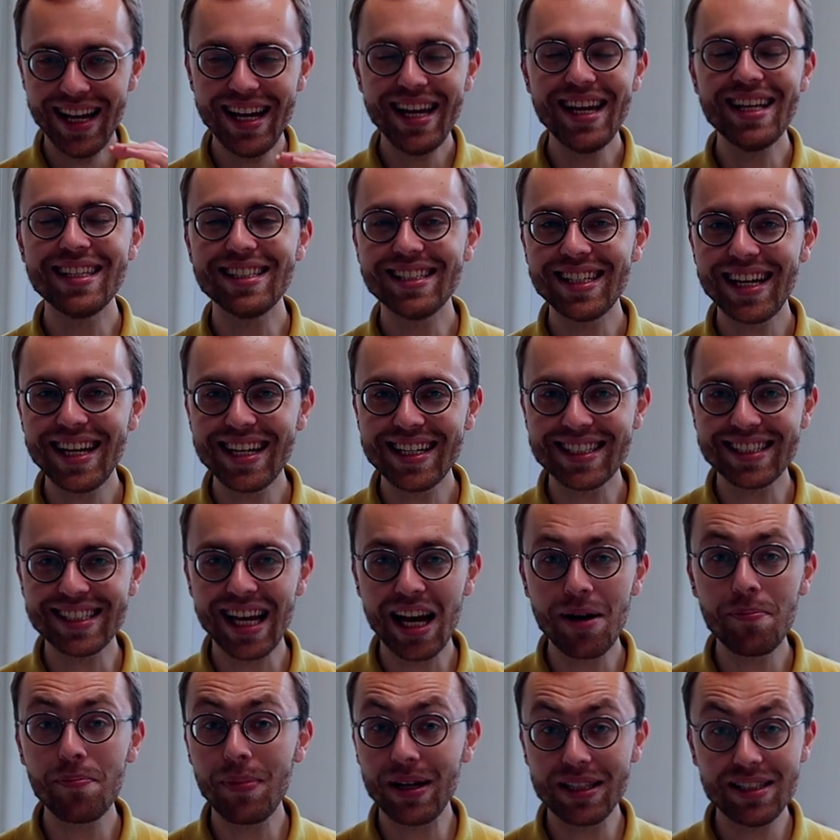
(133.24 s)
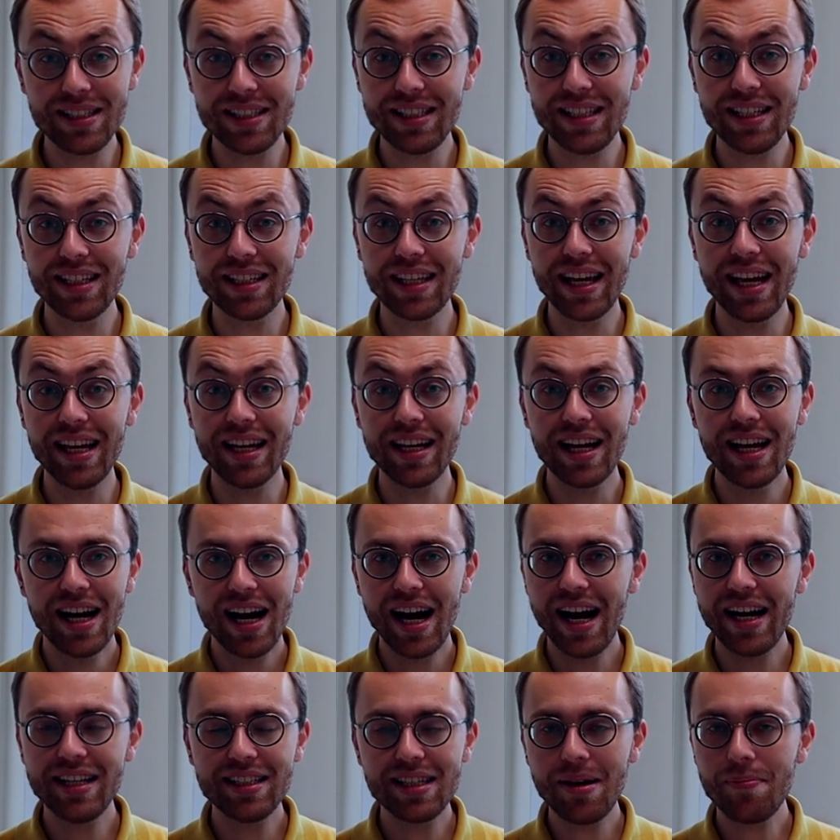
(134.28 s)
in the exam. But still, like,
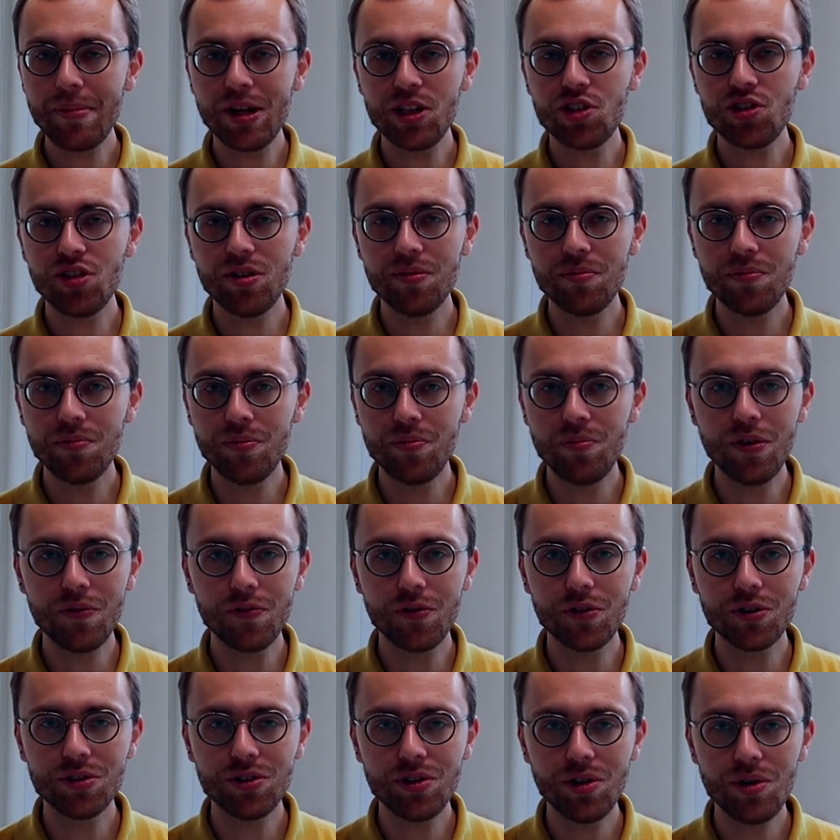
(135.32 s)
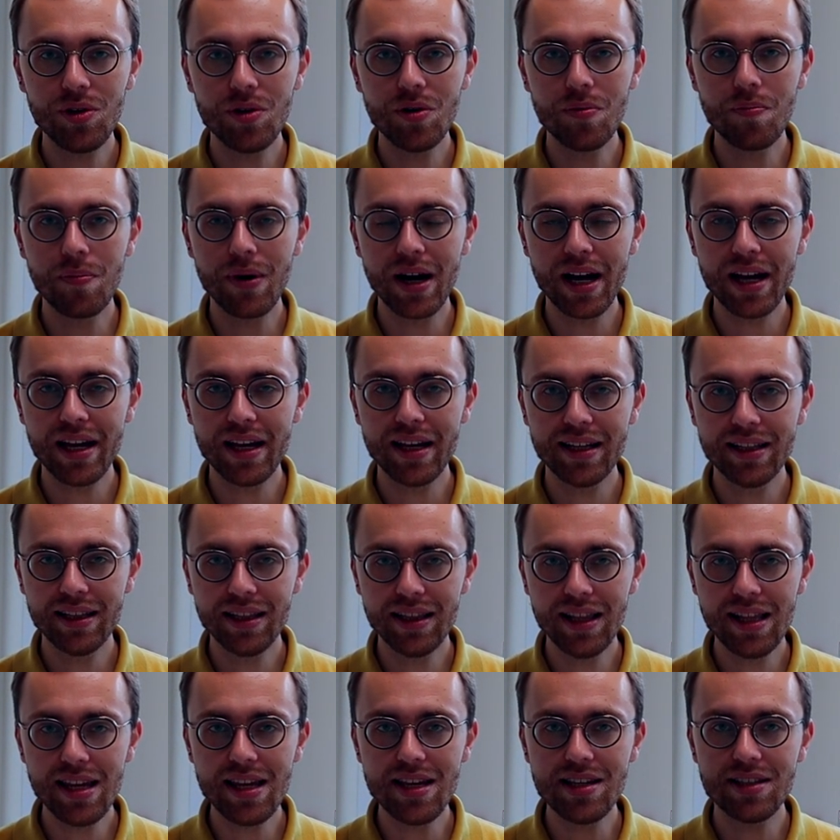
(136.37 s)
as I mentioned before to you, my
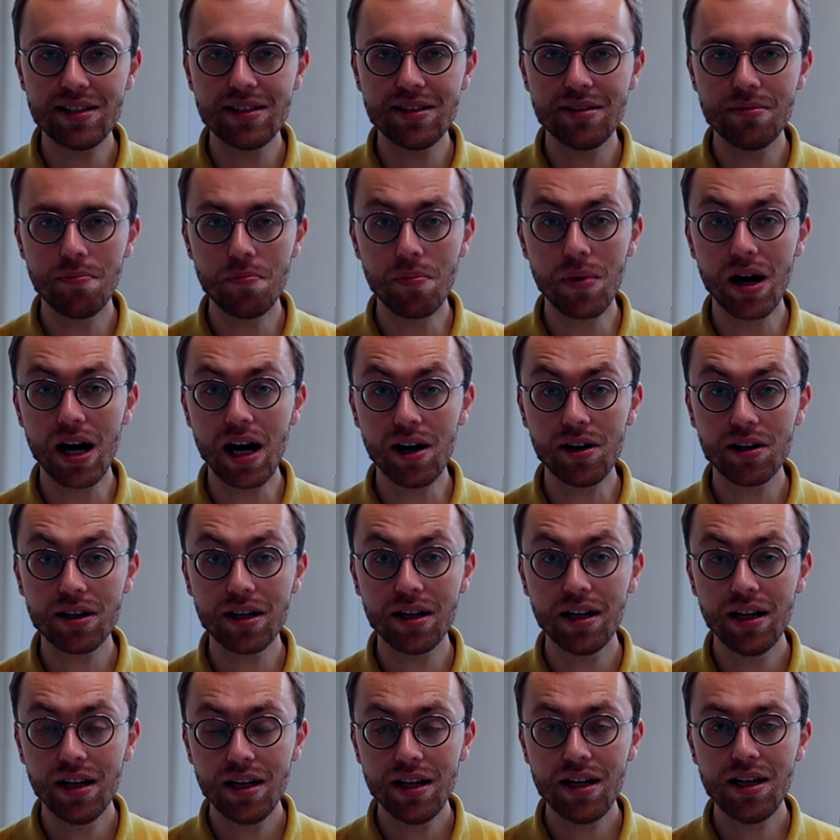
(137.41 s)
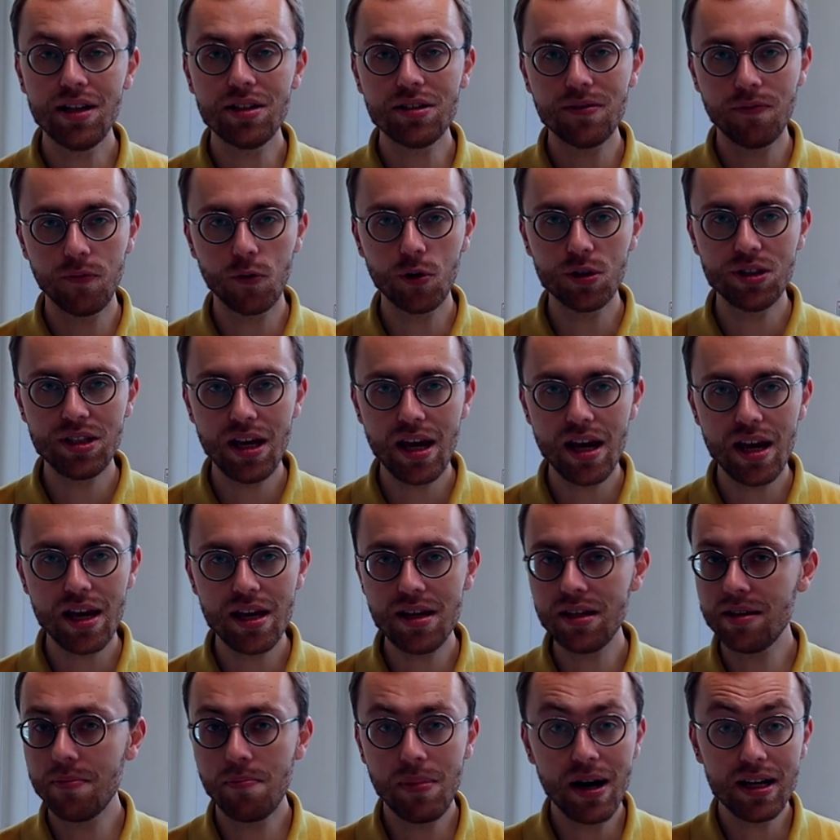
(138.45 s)
least mark is
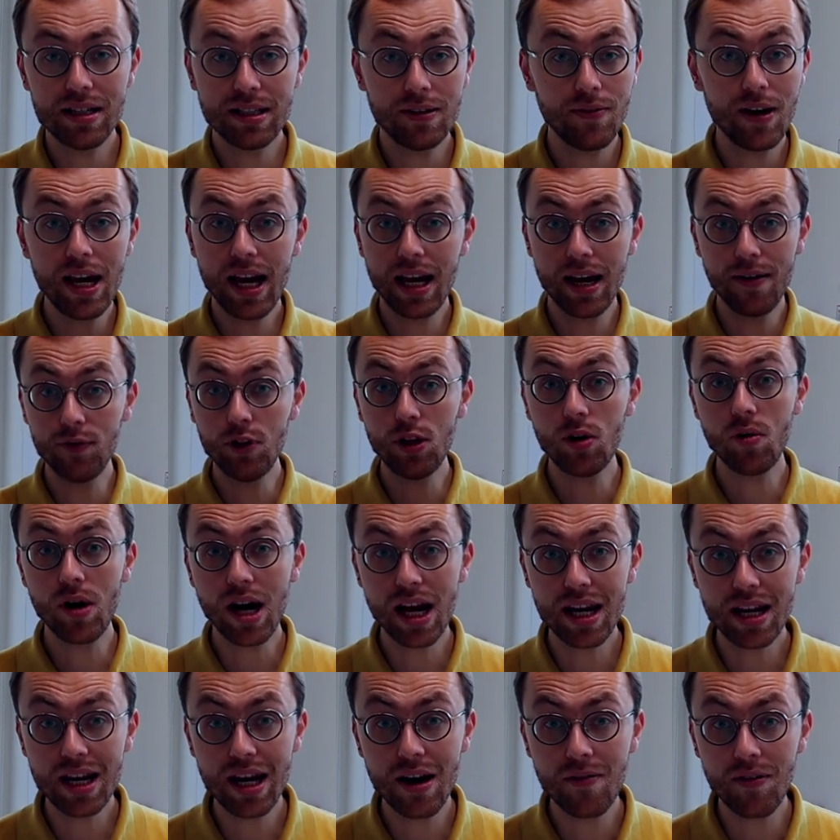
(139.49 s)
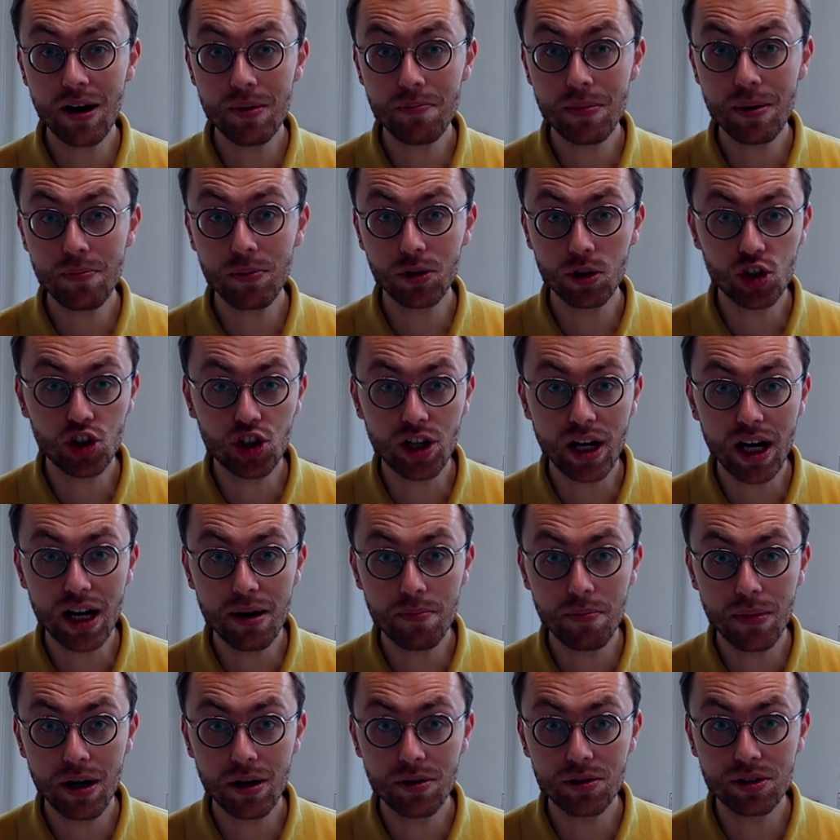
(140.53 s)
48. By the way, I have no idea why people shy
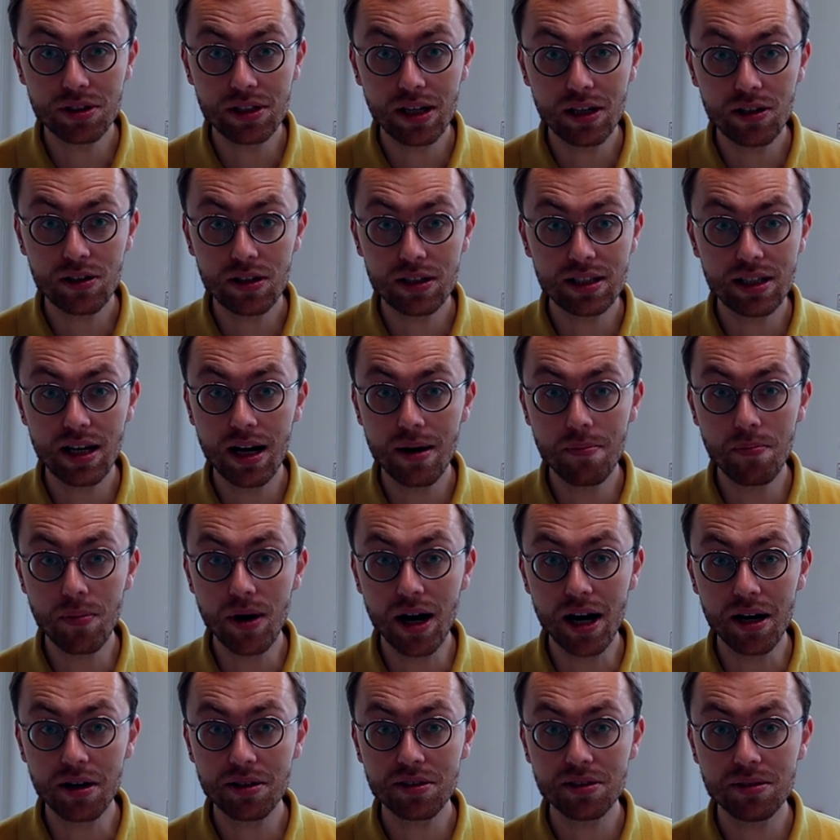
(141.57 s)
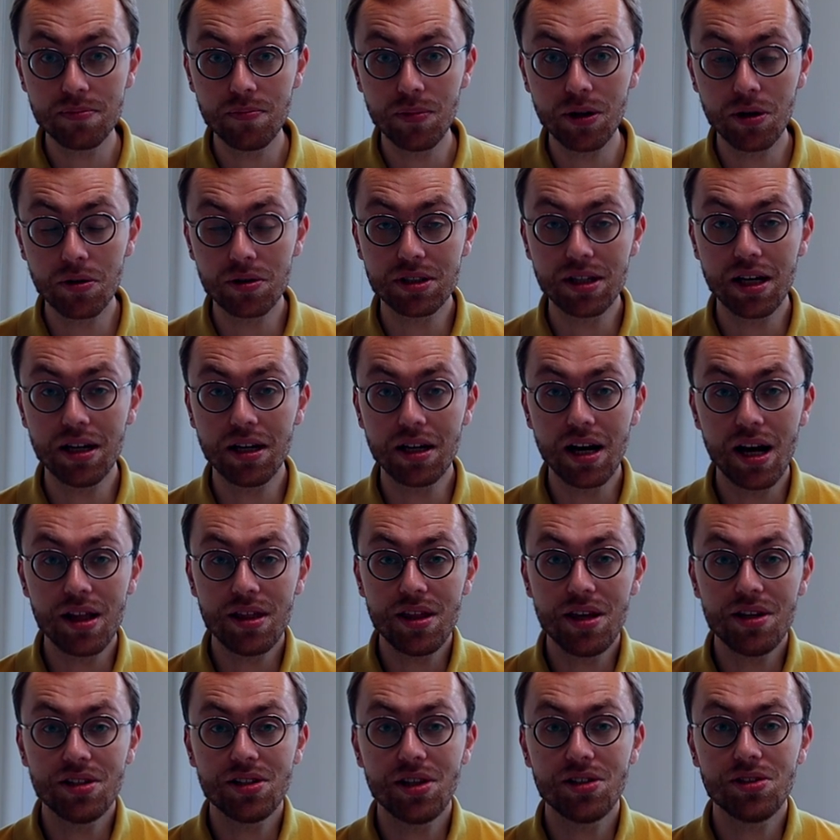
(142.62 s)
about their marks, because like I
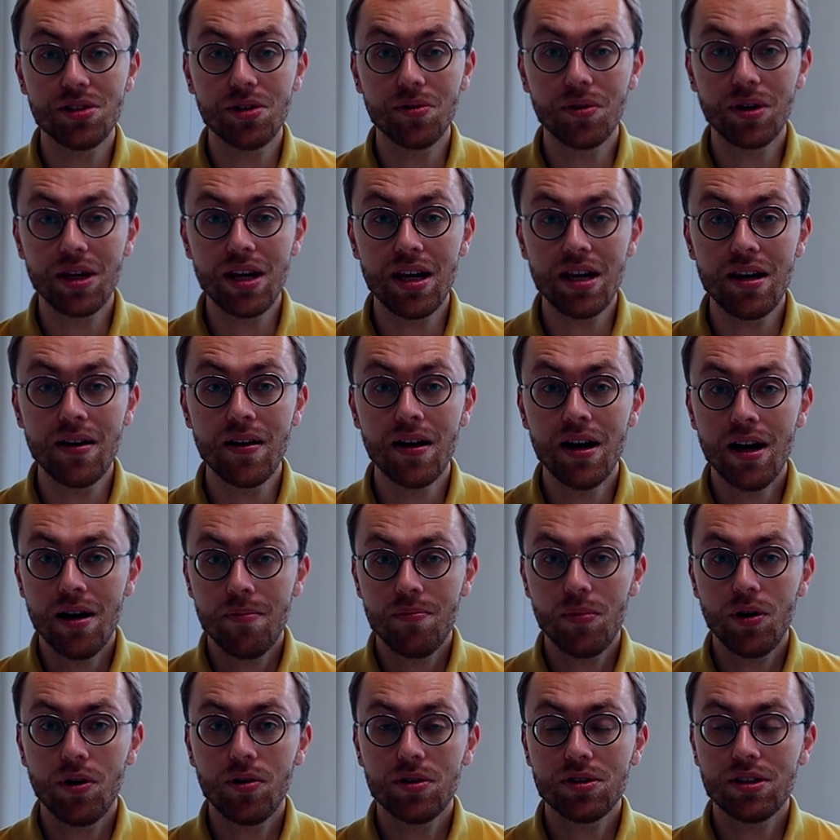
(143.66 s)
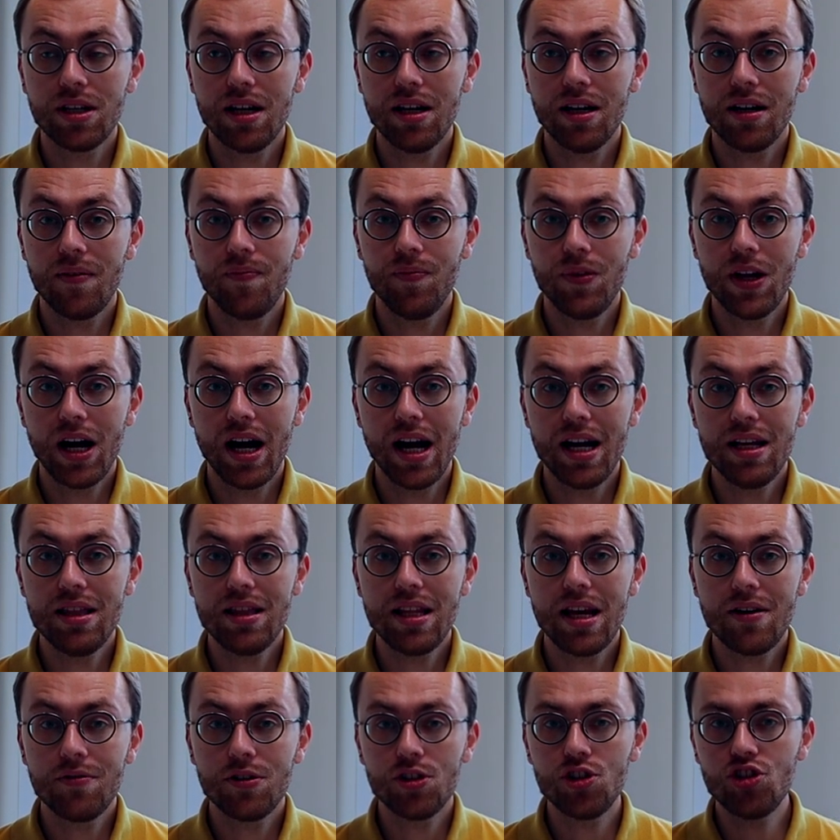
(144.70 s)
think that's okay, because like I
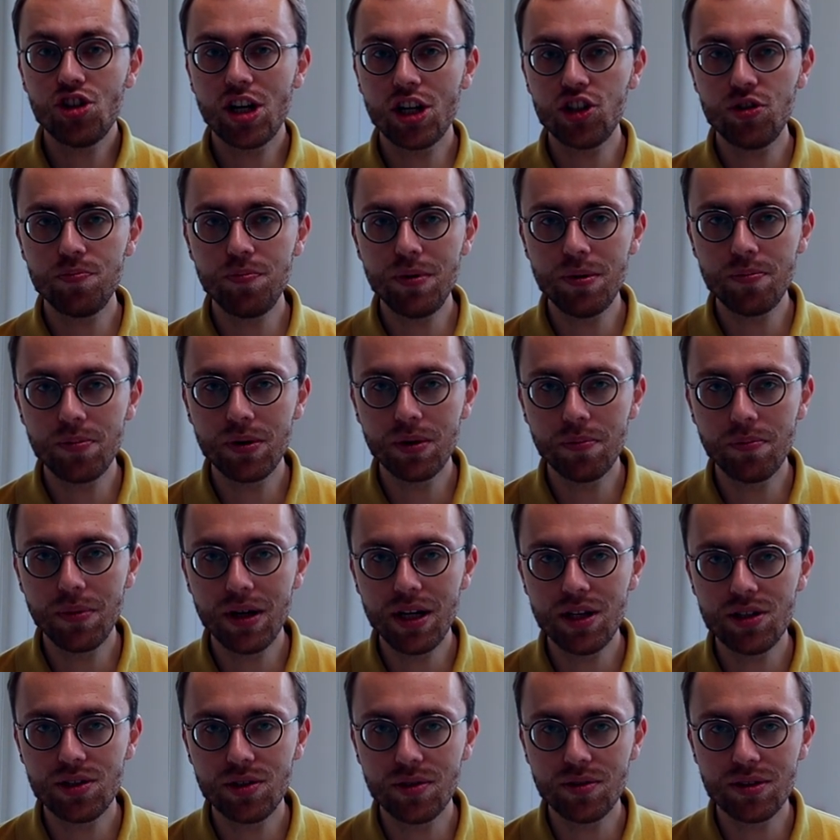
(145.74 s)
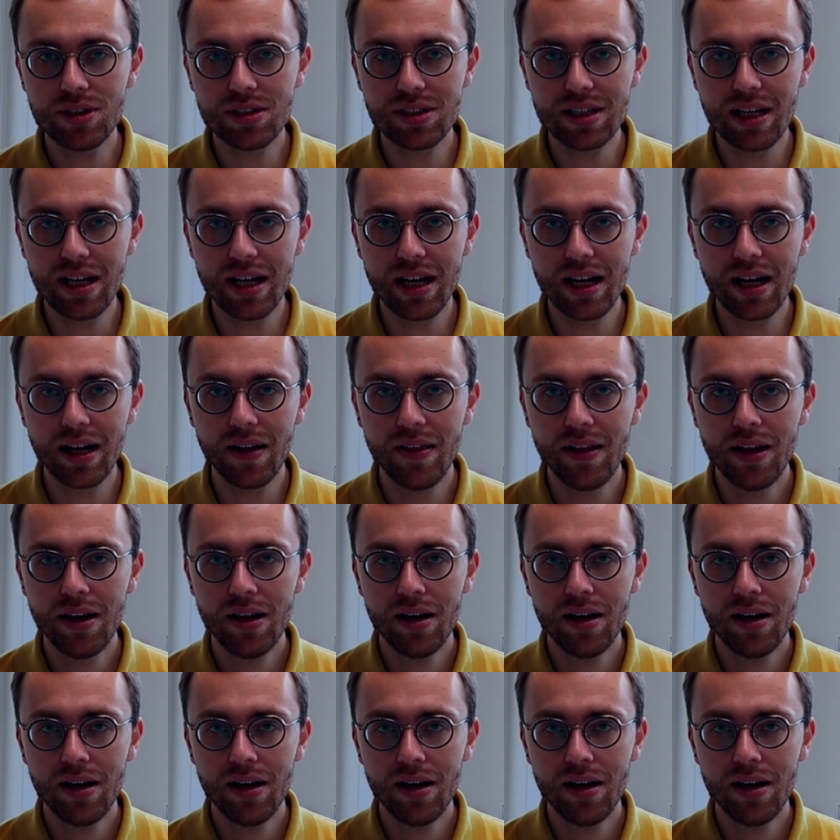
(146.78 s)
never judge people based on their